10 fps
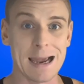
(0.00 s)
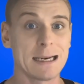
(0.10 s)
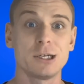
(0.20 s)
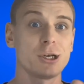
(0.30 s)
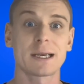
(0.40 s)

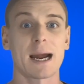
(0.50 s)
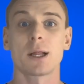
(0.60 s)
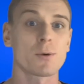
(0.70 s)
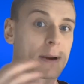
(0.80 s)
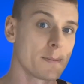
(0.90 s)
energy
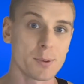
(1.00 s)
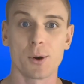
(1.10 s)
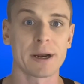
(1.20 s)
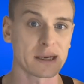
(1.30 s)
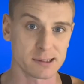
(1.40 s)
calorie
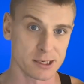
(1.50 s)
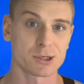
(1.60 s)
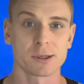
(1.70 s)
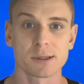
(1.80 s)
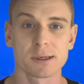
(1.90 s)
burning
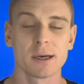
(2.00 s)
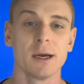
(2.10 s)
sessions.